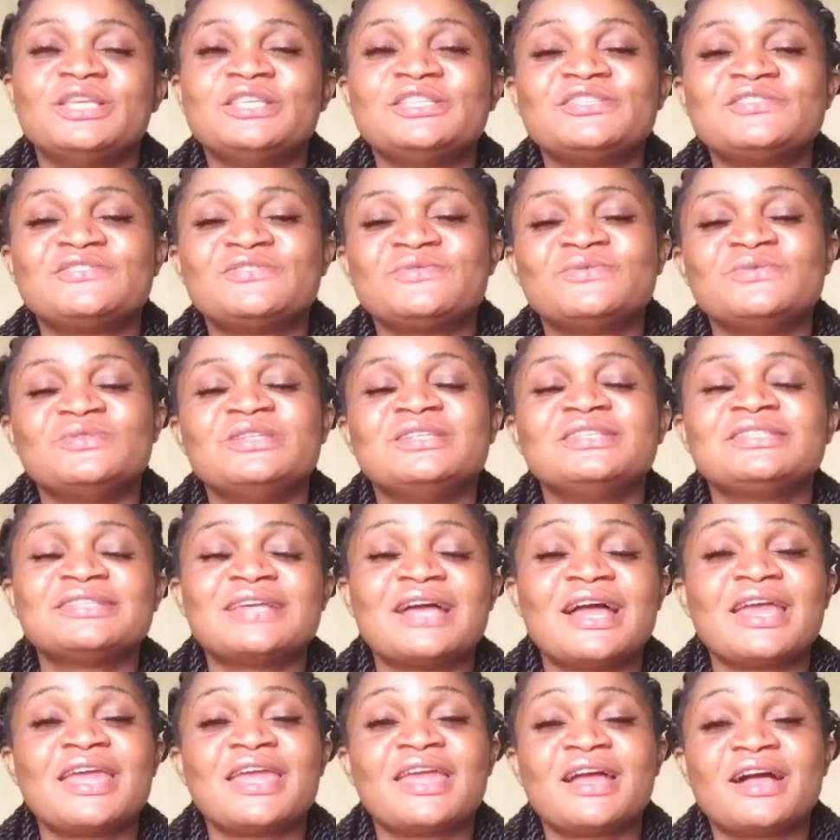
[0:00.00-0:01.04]
It's
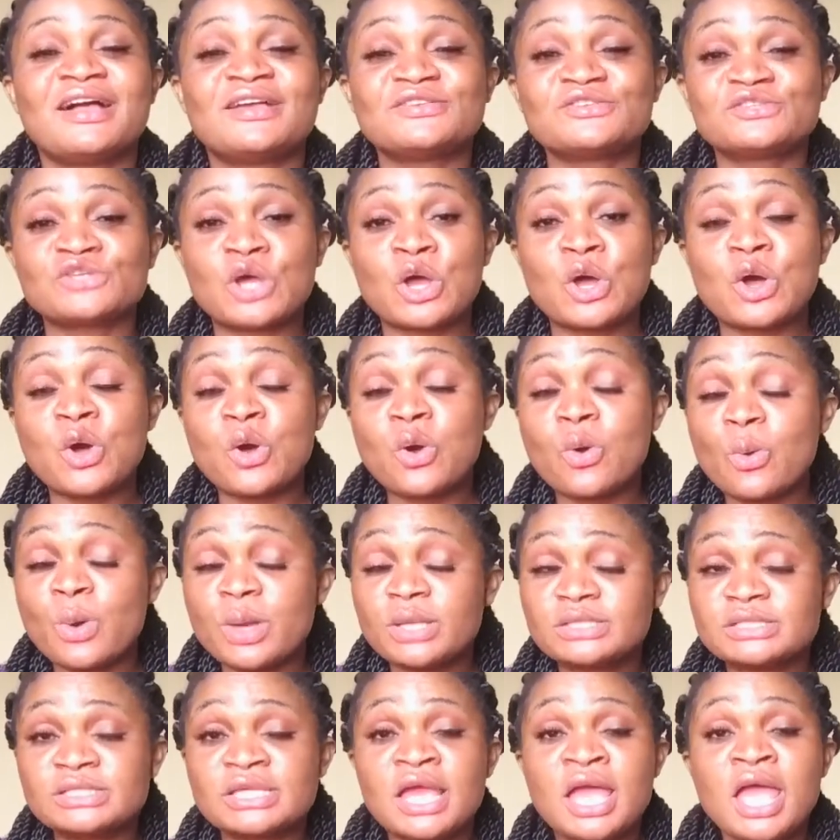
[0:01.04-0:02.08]
Sunita here as
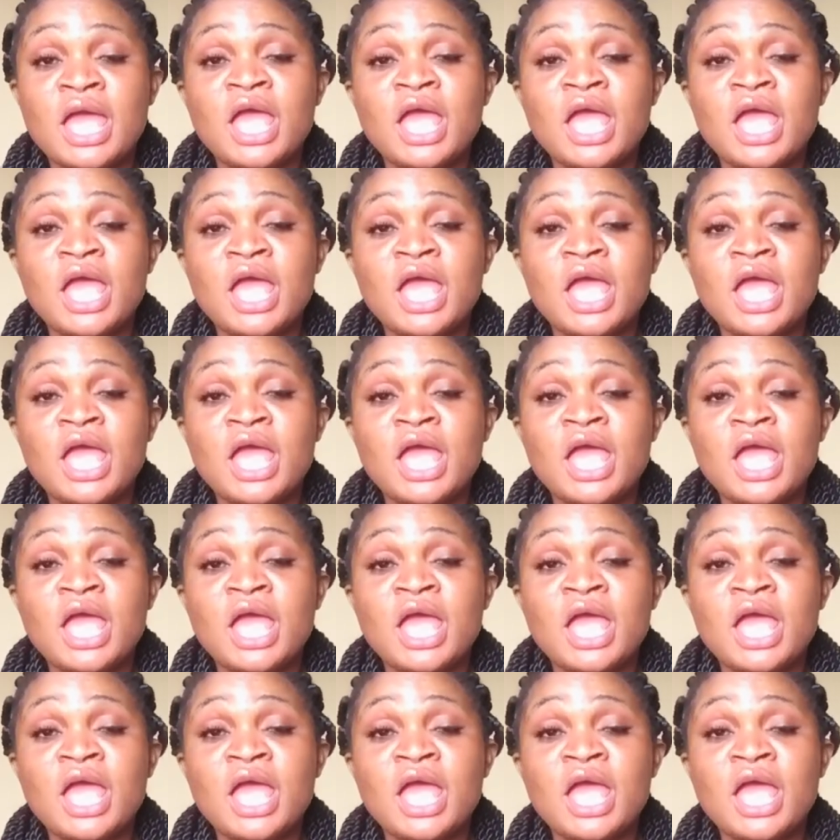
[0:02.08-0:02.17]
always.